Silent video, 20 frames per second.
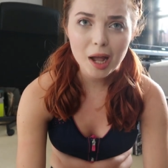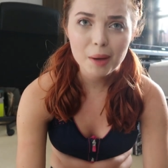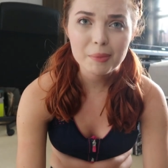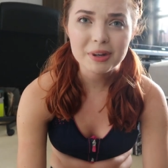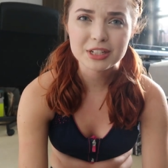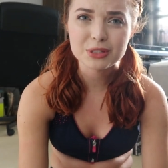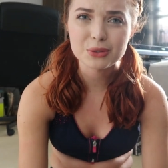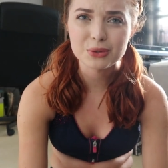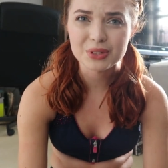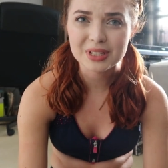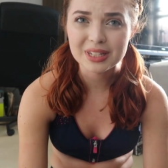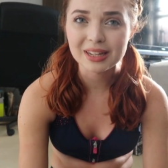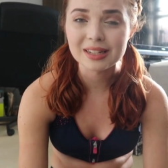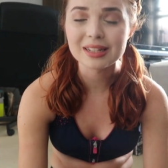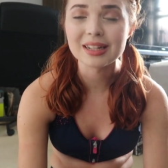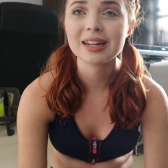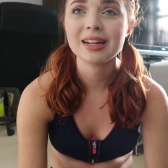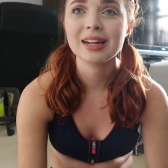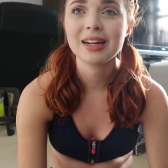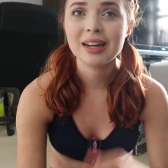I'm
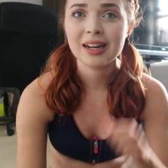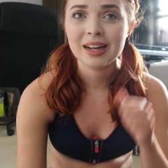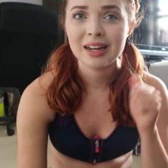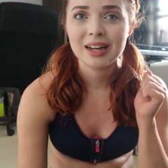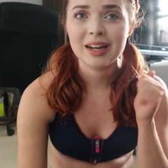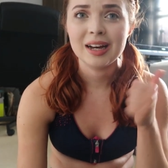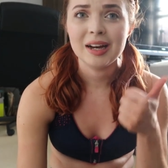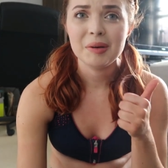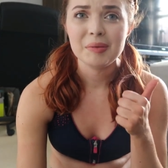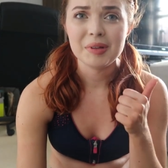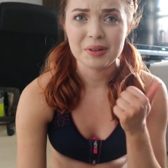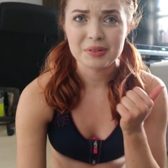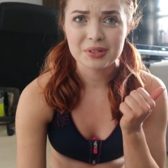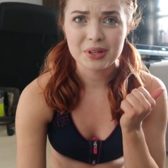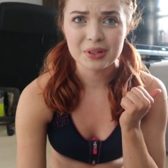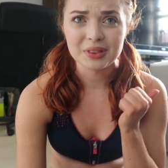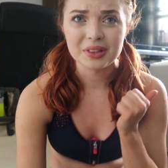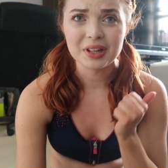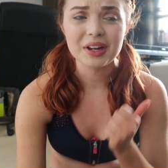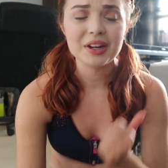exhausted. That was
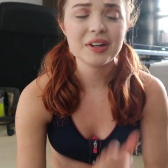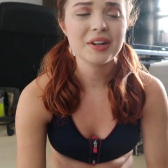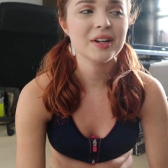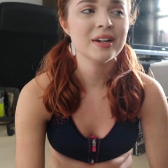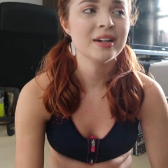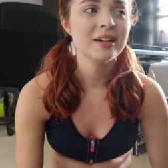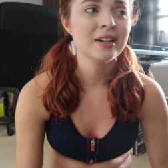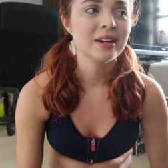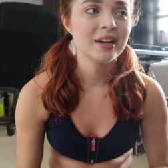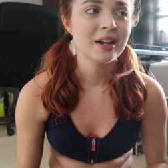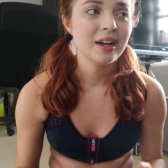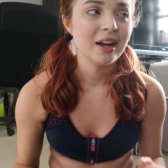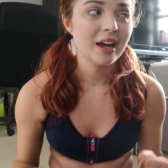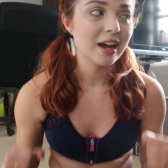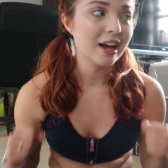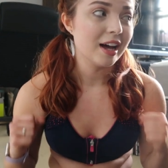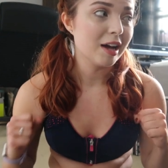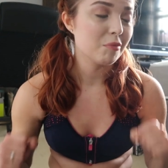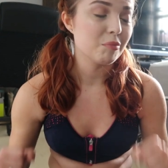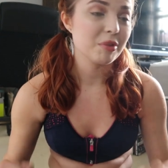good though.
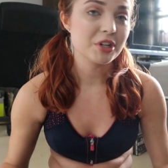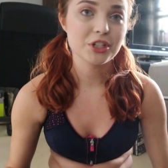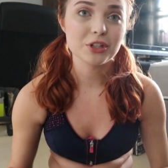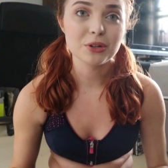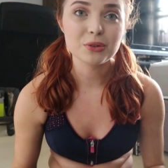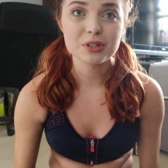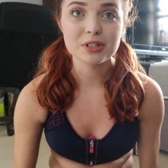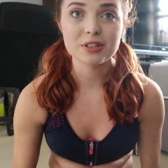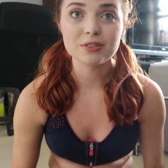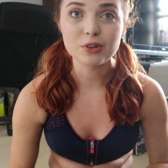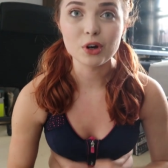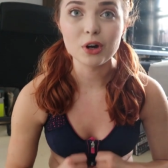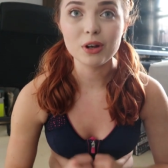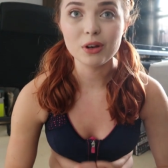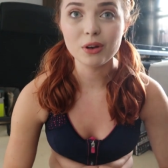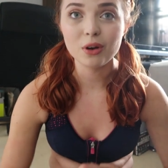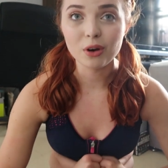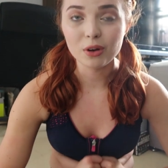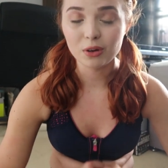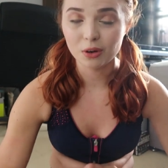My shoulders have got a
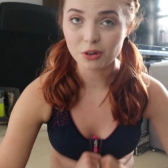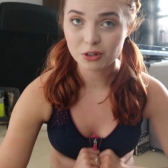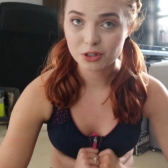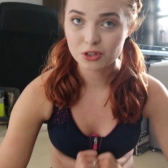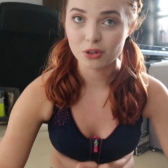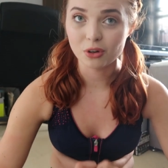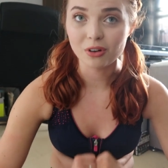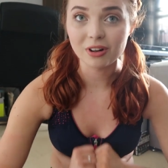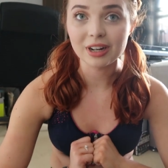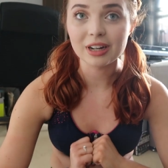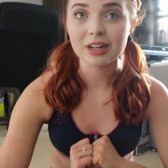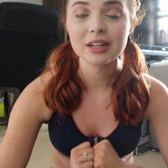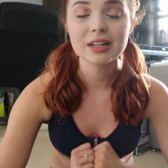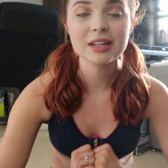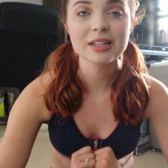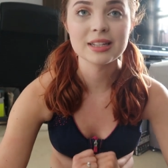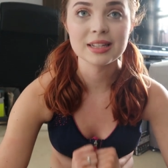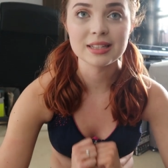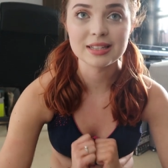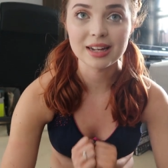lot stronger
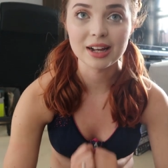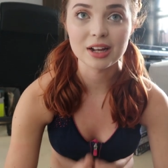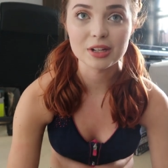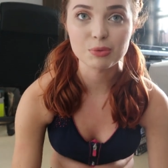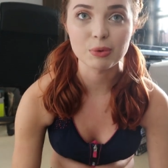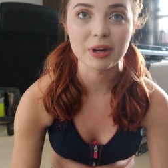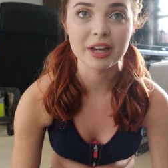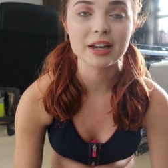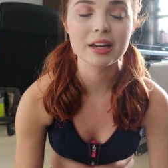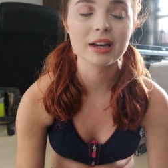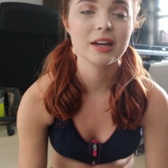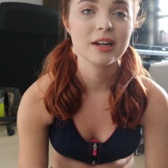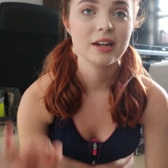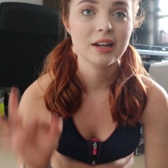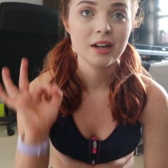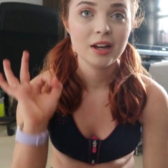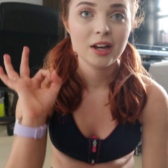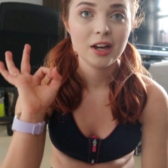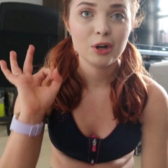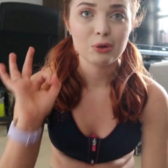since last week,
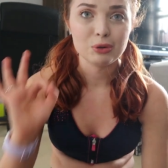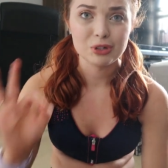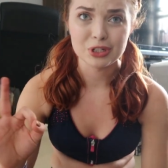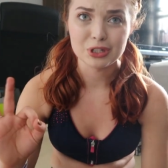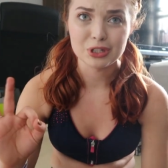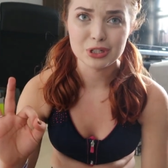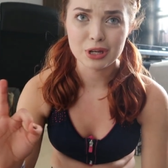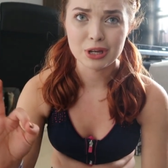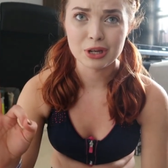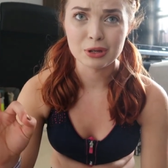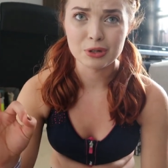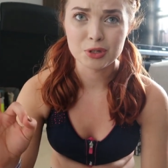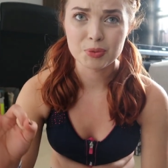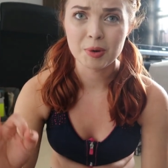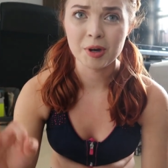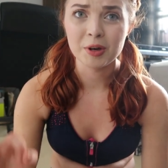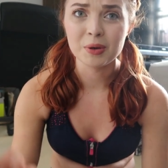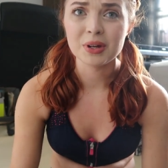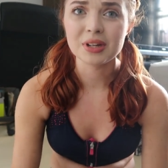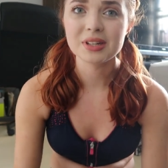which is a huge
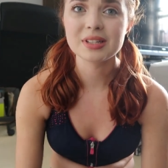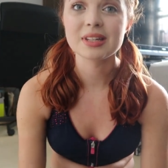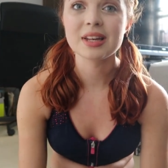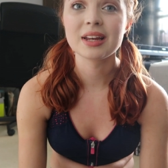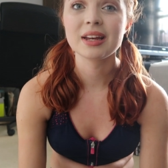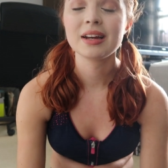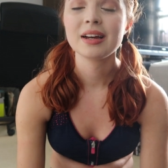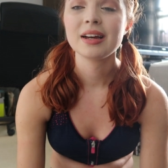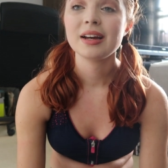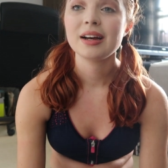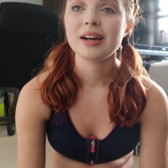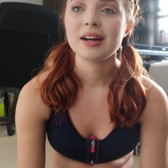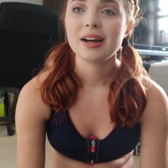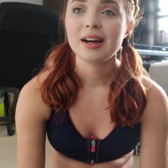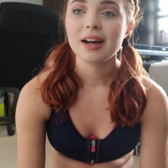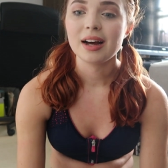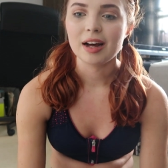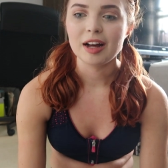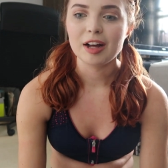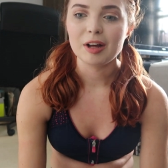bonus.
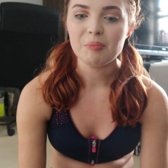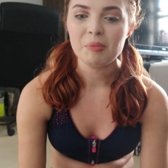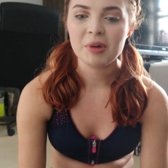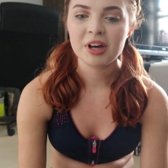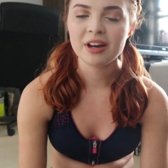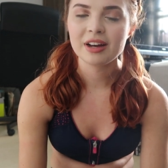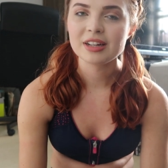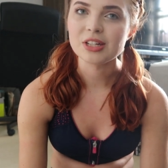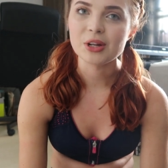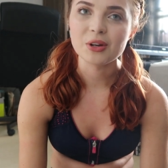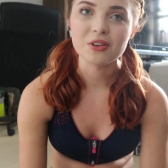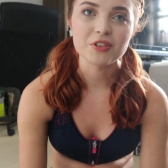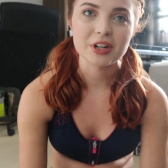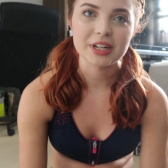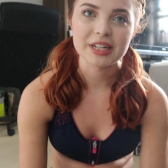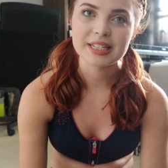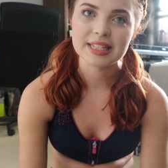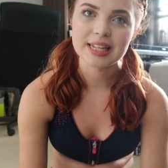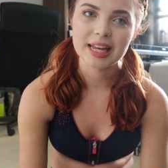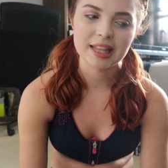I don't know if I
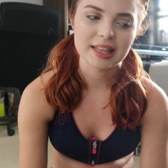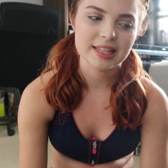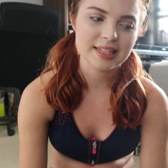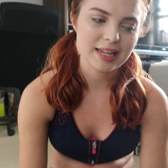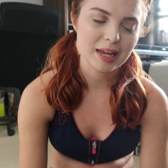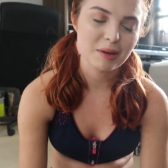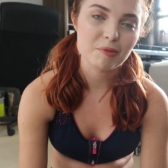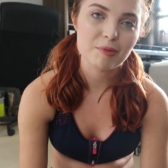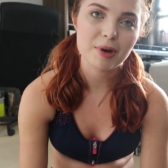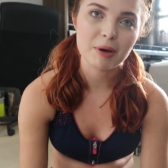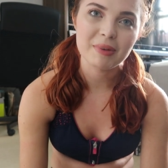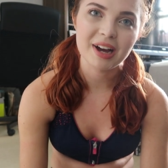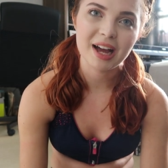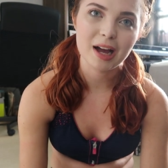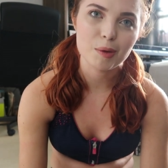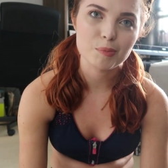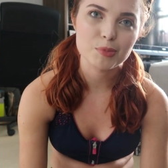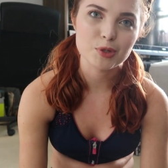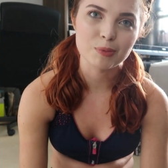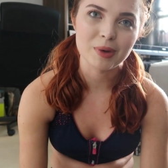can say the same about my
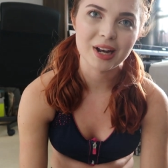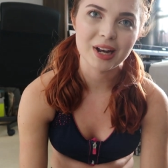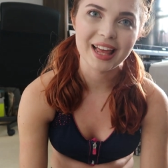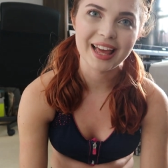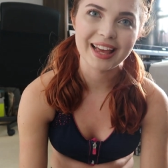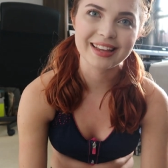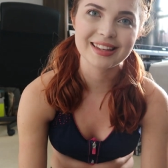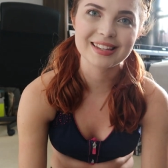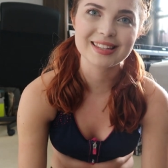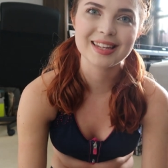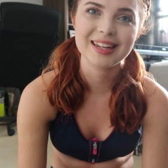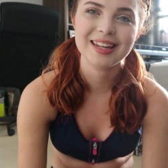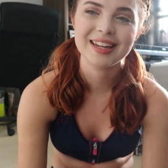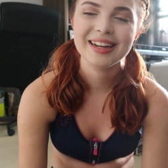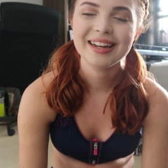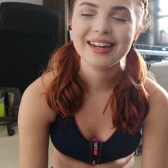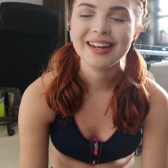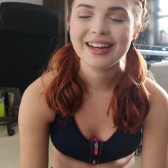abs or my legs.